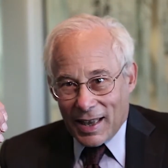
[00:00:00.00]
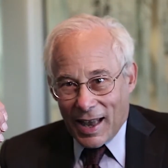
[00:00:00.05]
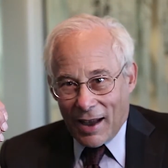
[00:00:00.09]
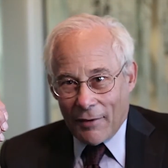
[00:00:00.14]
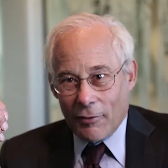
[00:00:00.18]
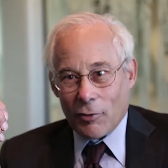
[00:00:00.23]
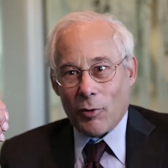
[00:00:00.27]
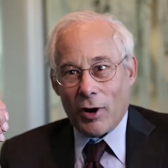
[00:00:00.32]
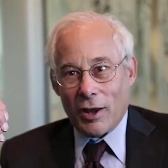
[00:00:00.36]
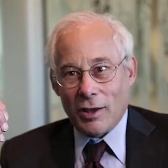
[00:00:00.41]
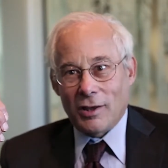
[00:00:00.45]

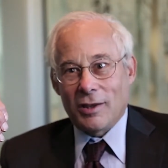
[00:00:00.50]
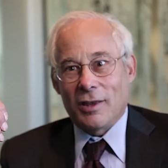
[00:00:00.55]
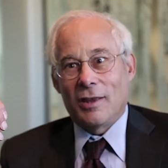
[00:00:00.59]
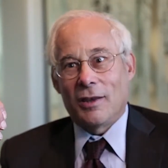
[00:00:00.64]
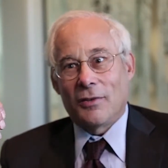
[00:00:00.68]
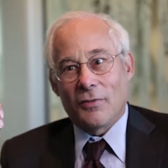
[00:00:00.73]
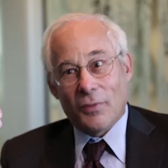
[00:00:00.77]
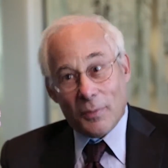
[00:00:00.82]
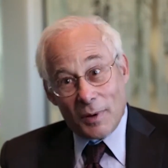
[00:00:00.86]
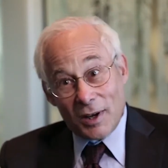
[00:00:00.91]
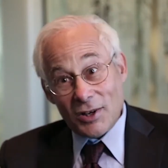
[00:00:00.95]
have a right to
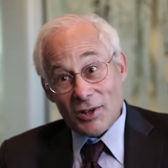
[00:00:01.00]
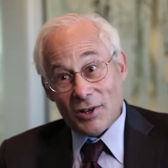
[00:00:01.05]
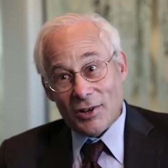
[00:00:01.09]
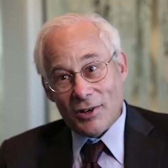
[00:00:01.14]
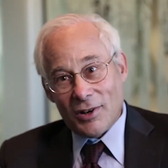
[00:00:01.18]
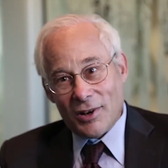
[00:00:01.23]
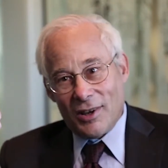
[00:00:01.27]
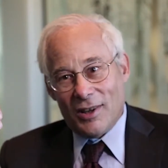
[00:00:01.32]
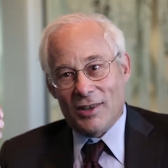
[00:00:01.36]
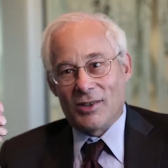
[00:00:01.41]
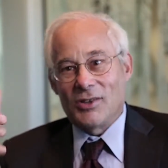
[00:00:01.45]
the
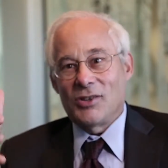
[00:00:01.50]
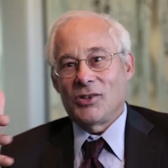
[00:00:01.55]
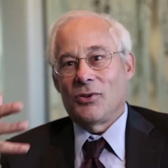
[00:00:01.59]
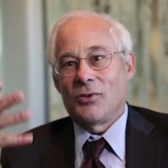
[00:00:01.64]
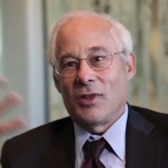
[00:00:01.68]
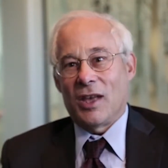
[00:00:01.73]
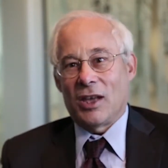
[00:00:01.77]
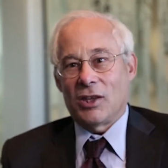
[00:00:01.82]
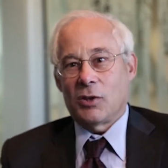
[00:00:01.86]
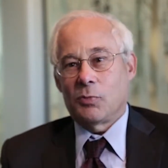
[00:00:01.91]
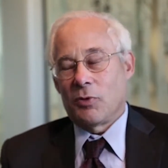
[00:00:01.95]
information. And
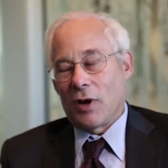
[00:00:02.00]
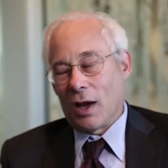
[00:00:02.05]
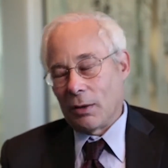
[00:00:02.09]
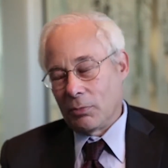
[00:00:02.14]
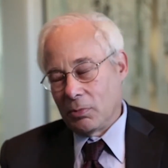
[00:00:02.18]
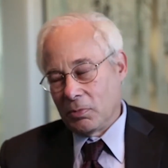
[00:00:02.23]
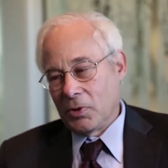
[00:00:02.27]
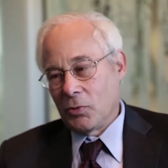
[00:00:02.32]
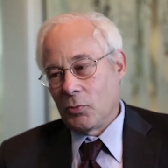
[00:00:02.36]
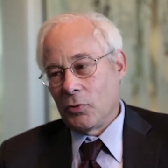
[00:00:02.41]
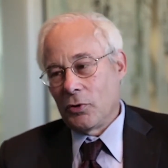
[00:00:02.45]
so that's
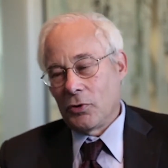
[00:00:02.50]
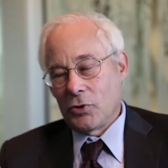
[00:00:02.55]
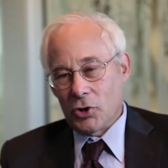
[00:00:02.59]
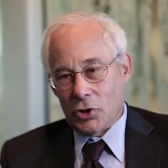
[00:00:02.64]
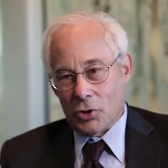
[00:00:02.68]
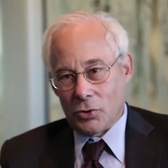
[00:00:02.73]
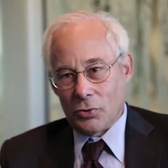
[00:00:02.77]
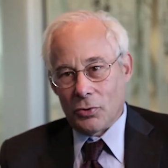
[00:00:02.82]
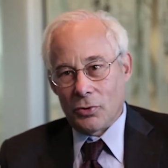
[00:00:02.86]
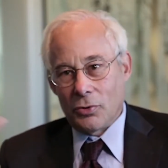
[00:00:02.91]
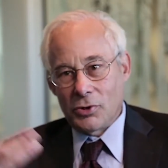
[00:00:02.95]
probably where
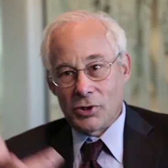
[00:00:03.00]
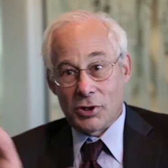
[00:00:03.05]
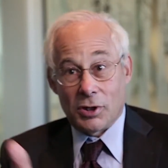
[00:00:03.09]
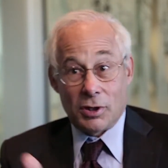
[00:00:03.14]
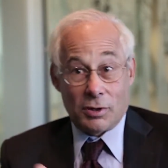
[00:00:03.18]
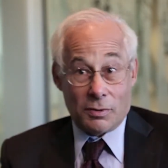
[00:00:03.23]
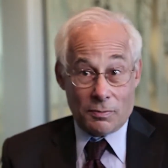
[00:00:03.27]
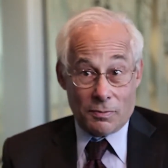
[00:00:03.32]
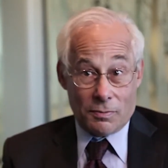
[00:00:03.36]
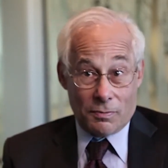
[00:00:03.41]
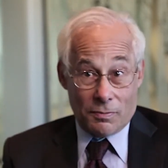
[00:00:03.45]
insurers
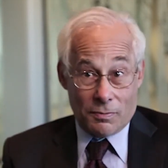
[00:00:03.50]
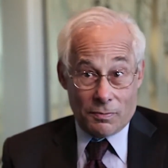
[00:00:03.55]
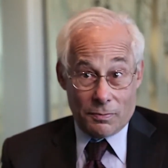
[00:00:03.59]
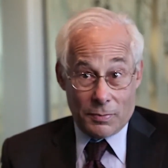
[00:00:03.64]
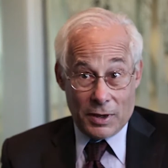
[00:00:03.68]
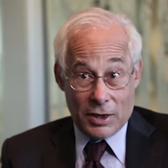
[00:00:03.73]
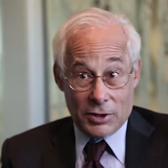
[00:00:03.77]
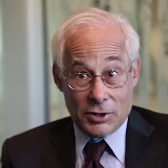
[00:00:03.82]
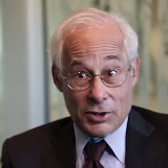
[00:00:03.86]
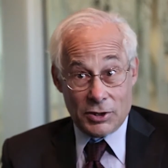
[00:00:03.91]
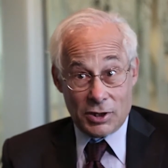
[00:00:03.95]
and
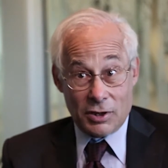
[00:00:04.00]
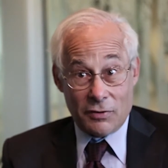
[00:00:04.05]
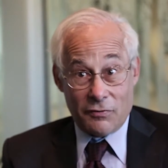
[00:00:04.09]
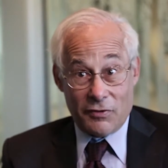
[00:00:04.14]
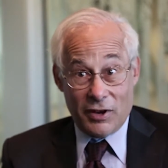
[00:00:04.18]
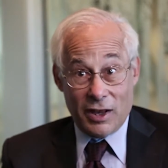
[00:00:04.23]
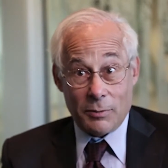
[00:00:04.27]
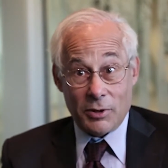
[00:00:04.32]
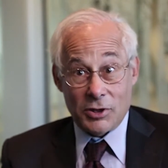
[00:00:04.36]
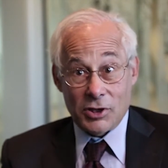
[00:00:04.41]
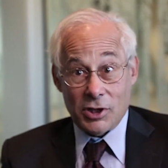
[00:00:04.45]
patients and
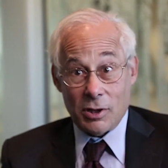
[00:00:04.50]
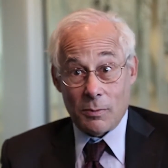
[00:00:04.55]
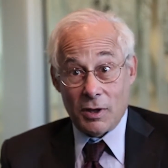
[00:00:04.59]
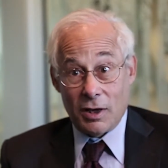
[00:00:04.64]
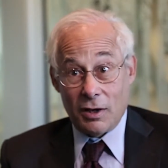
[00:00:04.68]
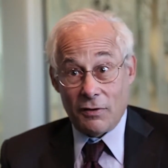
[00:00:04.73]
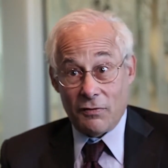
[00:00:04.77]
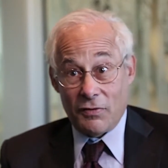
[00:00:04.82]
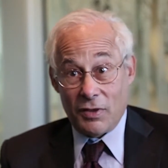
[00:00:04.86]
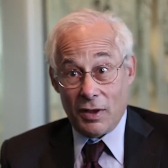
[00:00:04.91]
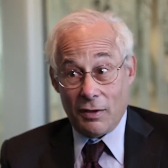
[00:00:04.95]
families come
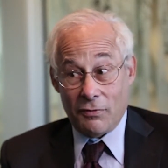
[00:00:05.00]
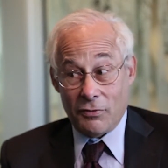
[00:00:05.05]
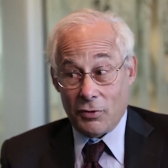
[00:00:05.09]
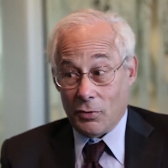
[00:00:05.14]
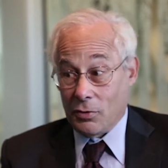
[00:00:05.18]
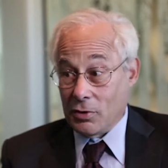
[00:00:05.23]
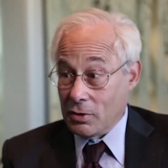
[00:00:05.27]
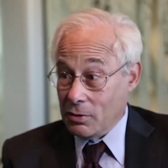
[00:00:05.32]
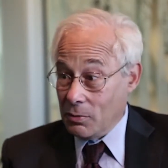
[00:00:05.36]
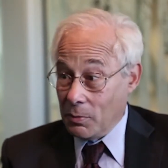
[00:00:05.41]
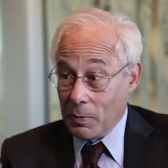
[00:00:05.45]
in.
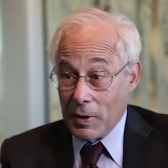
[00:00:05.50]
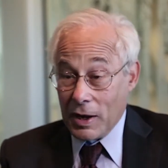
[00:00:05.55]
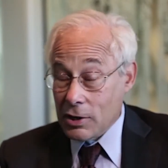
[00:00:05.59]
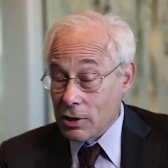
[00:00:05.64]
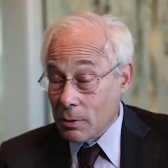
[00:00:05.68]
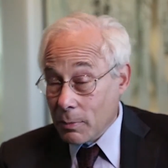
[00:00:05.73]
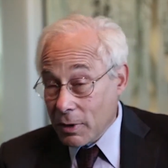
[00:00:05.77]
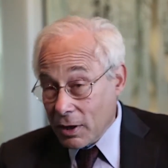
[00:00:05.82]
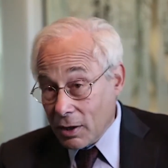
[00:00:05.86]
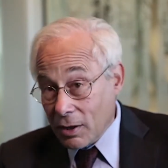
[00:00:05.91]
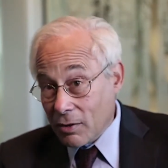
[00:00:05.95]
After you're
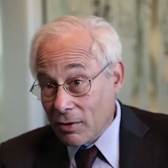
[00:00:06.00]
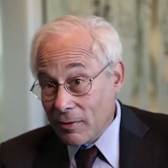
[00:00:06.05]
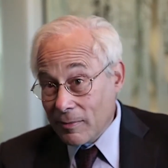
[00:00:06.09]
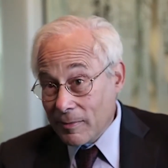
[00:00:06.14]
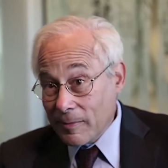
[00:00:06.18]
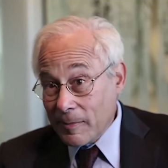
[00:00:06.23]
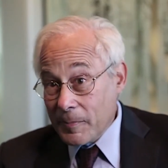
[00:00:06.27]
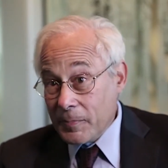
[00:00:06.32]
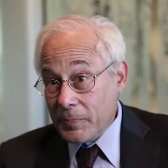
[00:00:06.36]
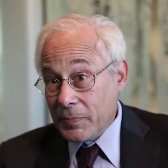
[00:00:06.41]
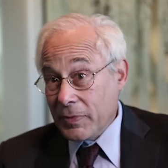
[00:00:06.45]
paying the bill,
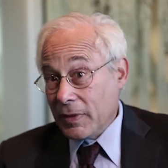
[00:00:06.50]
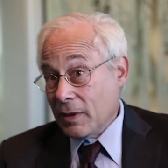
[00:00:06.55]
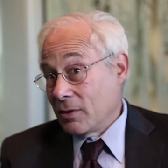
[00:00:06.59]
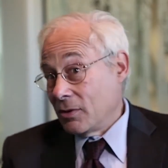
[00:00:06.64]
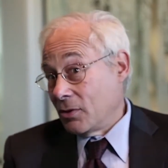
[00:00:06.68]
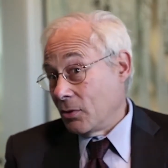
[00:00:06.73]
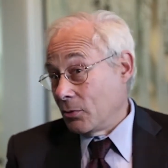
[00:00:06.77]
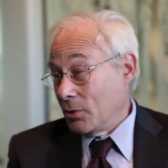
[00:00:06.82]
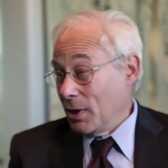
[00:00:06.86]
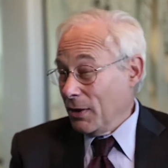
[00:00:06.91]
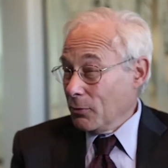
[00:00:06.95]

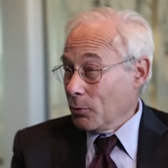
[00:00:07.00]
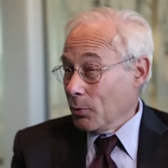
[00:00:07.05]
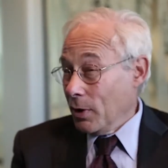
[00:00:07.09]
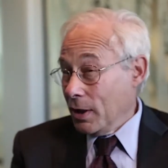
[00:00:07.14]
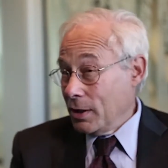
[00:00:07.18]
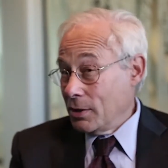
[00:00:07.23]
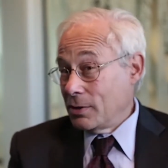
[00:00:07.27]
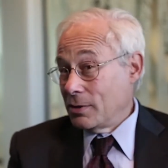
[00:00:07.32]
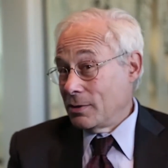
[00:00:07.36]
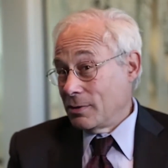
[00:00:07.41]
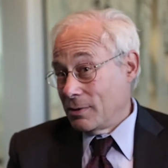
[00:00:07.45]
don't you have a
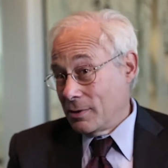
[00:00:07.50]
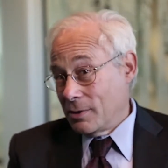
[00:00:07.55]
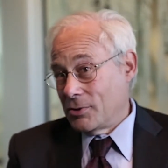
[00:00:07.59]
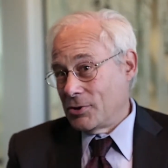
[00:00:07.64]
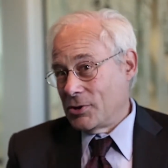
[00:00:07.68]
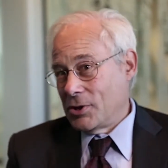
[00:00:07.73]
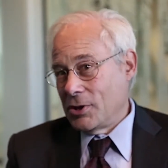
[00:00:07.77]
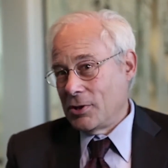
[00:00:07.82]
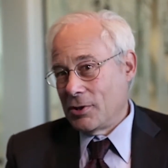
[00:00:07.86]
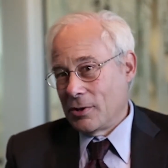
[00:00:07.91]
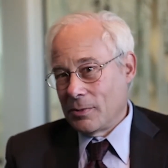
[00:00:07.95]
right to
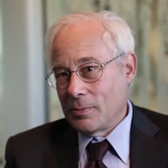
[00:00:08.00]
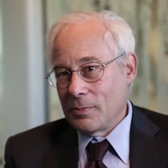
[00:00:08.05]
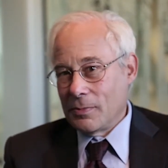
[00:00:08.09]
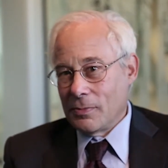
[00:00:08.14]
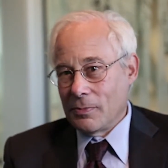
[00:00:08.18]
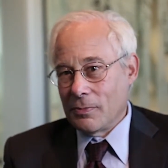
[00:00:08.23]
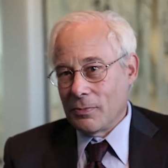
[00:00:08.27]
see the